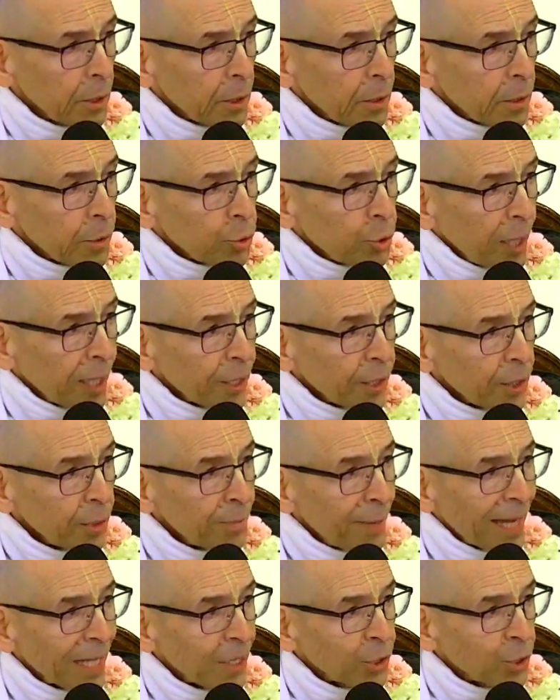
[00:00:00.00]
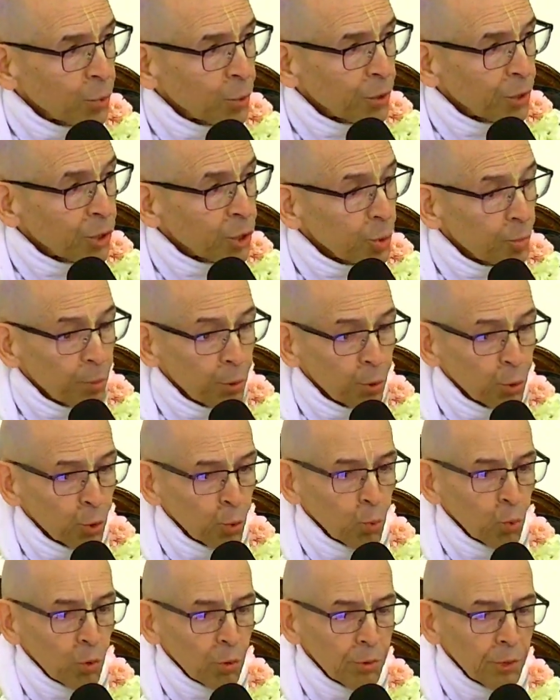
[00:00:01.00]
trying to imagine what the spiritual
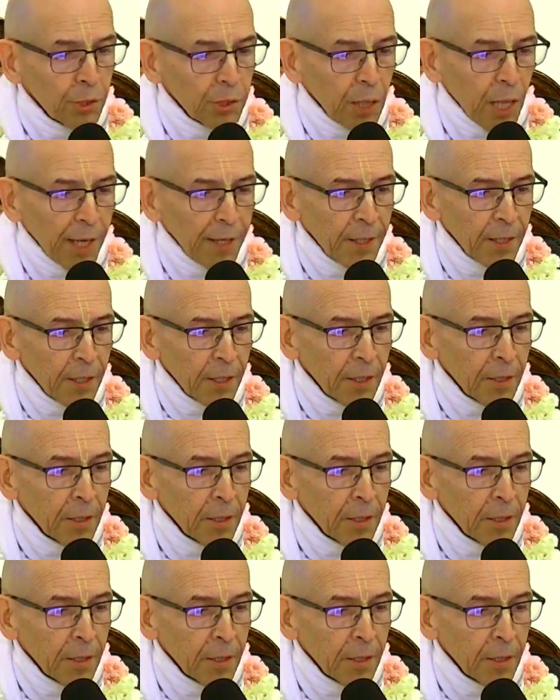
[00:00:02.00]
world is like.